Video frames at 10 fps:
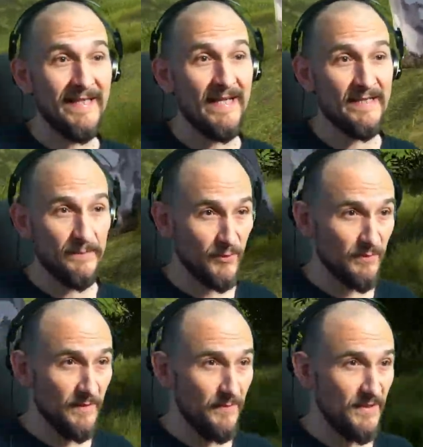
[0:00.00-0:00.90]
Now,
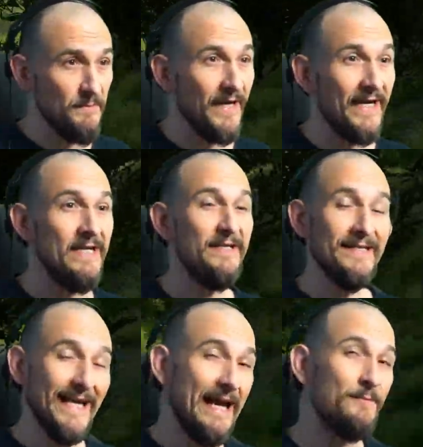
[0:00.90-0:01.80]
let's take a quick look
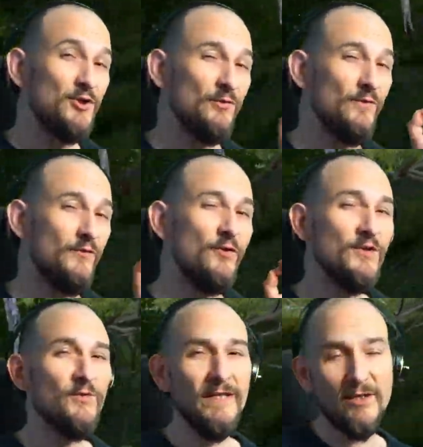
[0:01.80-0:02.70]
at the cafe
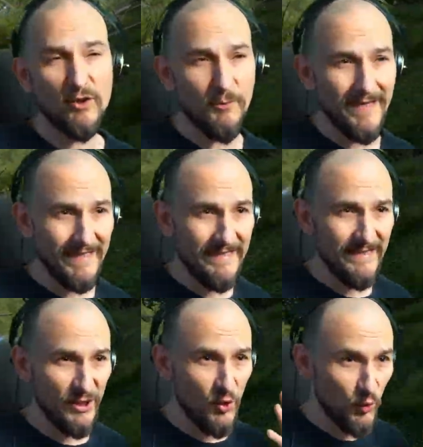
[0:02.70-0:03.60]
orders.
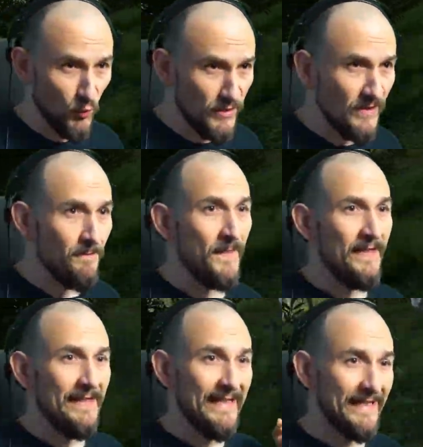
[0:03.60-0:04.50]
And of course,
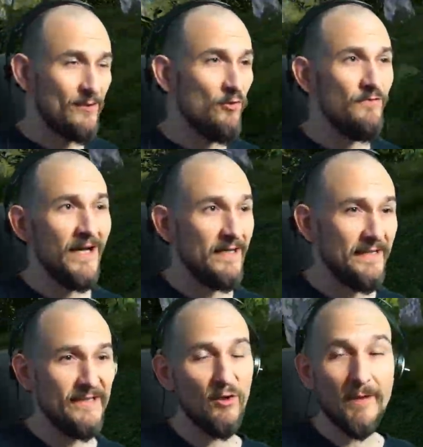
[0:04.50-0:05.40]
check out what kind
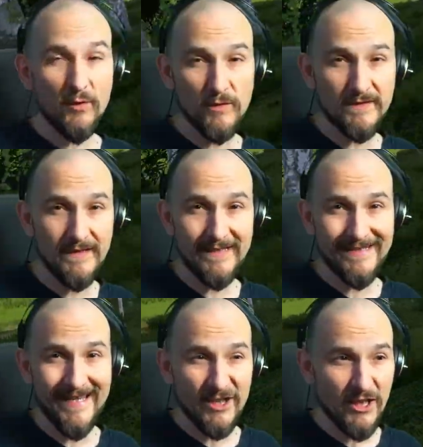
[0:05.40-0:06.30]
of silver this
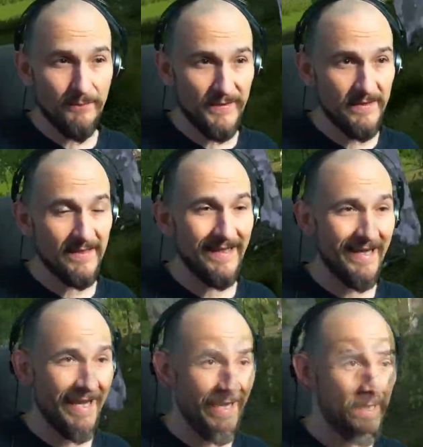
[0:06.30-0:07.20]
whole thing is
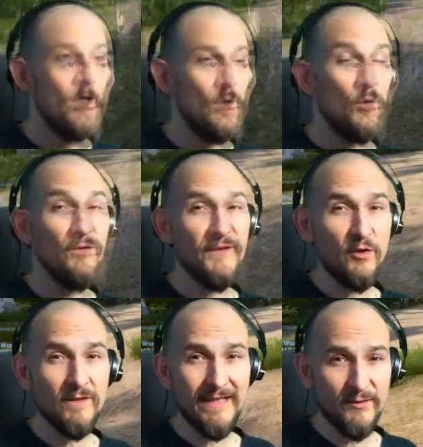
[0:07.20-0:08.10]
bringing in.
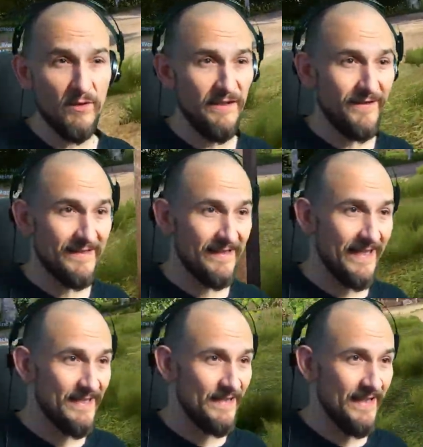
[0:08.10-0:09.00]

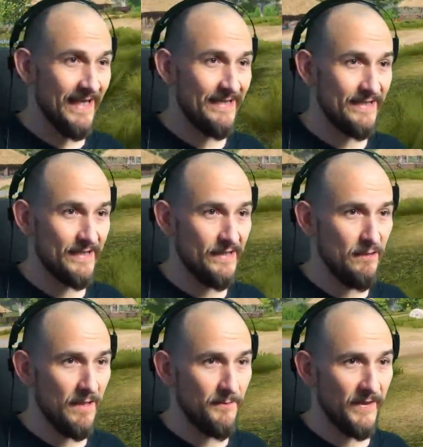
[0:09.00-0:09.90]
First, let's check the
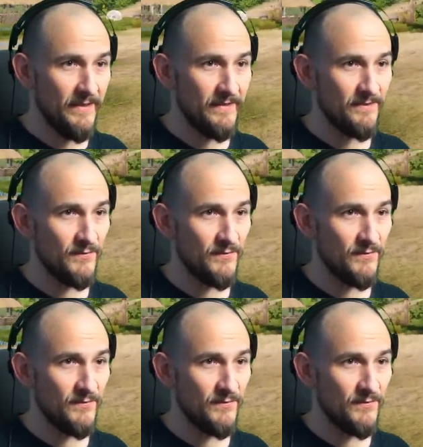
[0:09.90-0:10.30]
cafe.